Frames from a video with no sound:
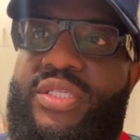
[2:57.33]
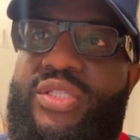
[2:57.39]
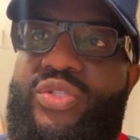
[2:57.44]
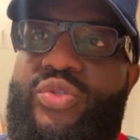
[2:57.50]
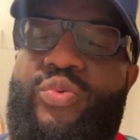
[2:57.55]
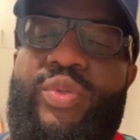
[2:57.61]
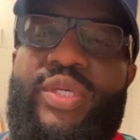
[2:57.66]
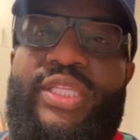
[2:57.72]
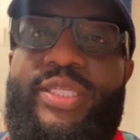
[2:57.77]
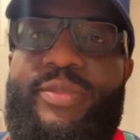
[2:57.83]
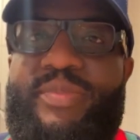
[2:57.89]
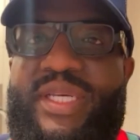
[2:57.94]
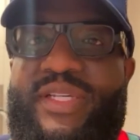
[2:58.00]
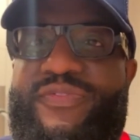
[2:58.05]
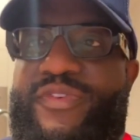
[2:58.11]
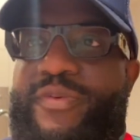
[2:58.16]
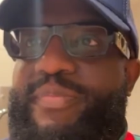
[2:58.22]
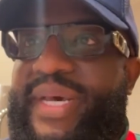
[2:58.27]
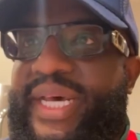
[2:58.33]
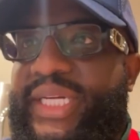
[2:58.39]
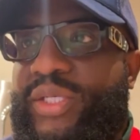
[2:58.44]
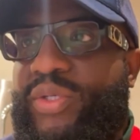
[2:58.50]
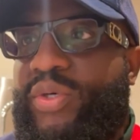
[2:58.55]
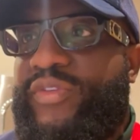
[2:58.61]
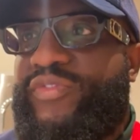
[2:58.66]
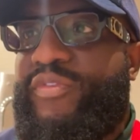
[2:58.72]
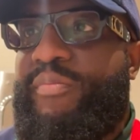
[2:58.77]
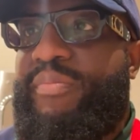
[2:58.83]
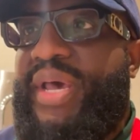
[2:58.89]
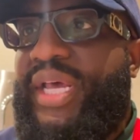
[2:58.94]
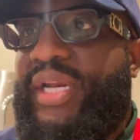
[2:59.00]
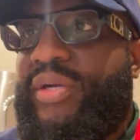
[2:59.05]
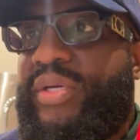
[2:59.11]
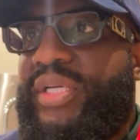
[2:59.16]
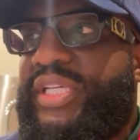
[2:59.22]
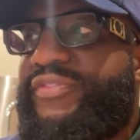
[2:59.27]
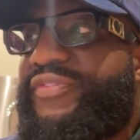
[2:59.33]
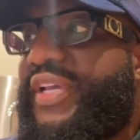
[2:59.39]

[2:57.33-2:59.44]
you really meant for better or for better. And if